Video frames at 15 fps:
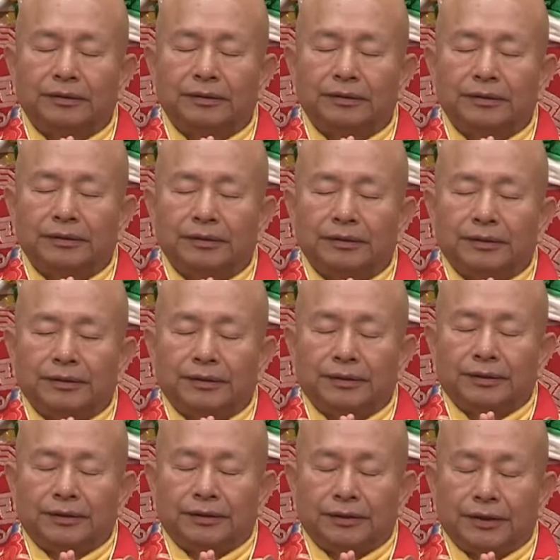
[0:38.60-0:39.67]
And
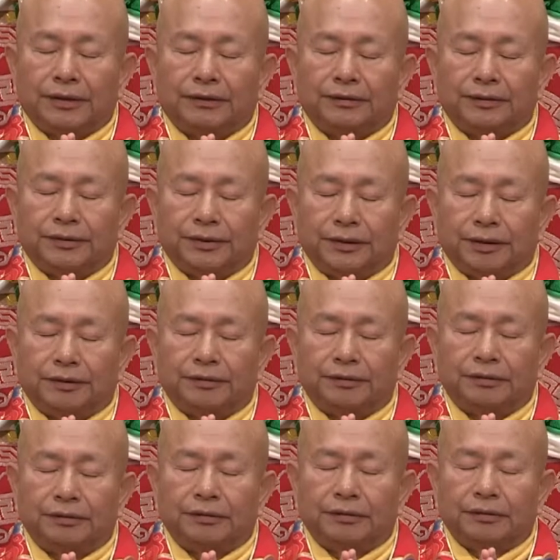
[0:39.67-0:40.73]
homage
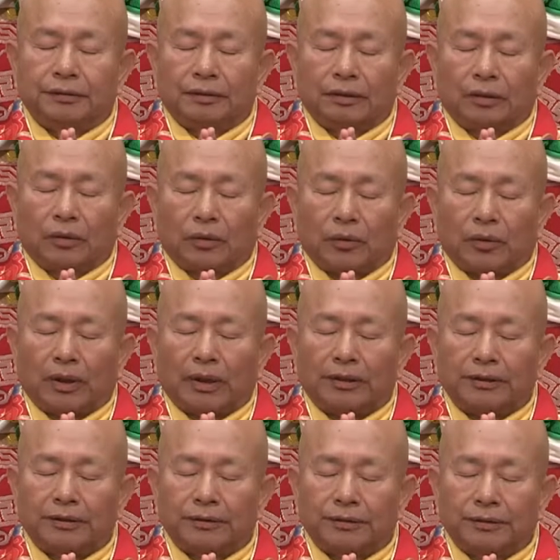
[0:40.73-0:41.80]
to
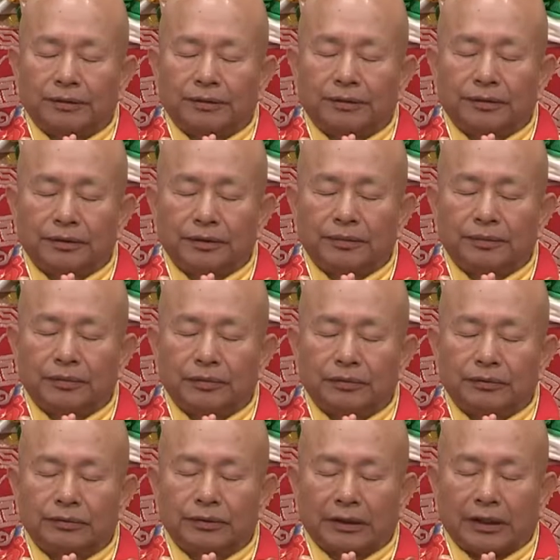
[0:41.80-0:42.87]
the correct
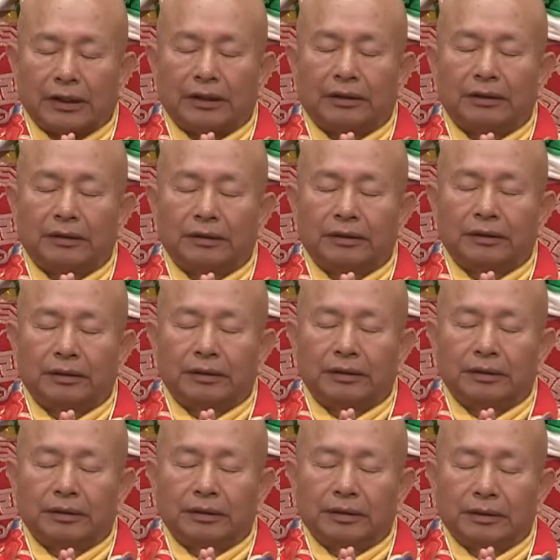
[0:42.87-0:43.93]
Dharma
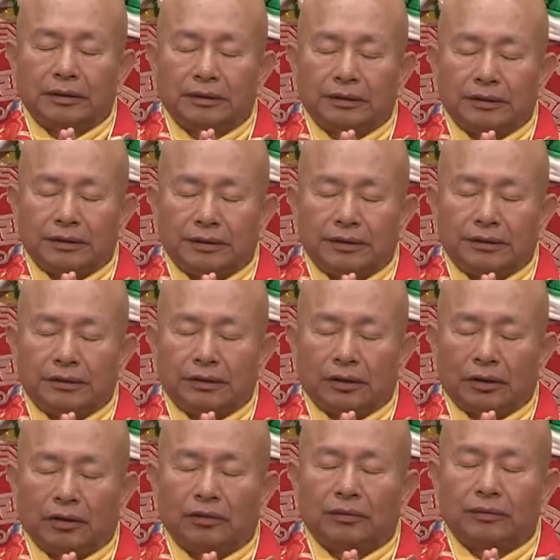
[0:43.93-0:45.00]
radiance Tathagata of the
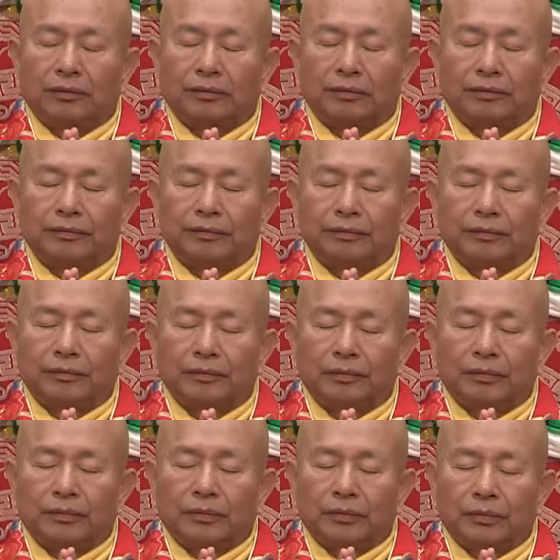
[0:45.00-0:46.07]
past,
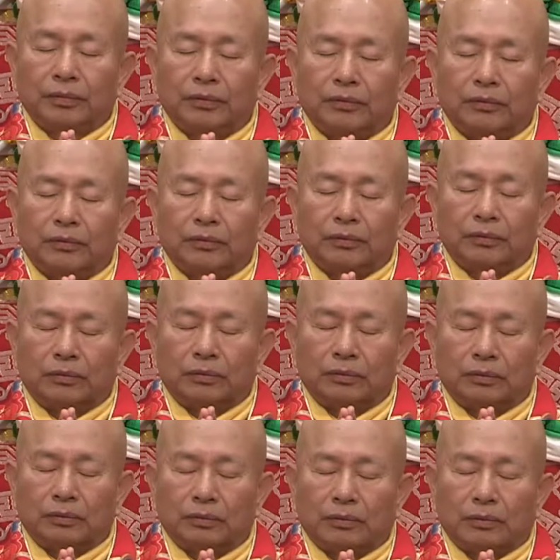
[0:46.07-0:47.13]
Kuan Yin
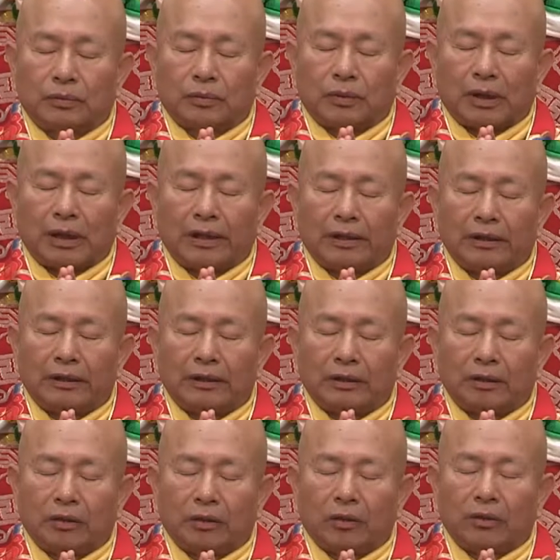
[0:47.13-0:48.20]
Bodhisattva of the
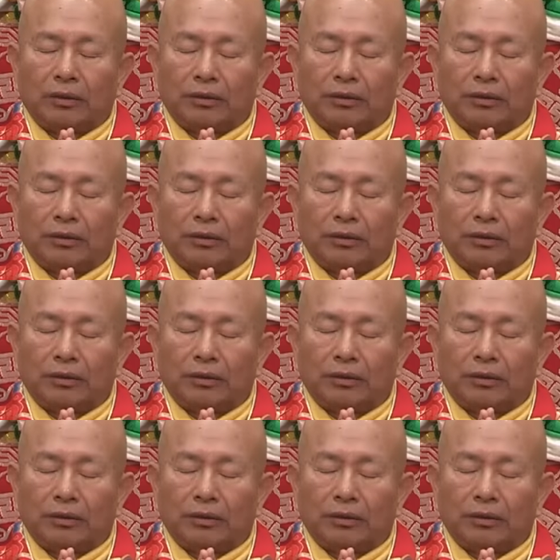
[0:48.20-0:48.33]
present,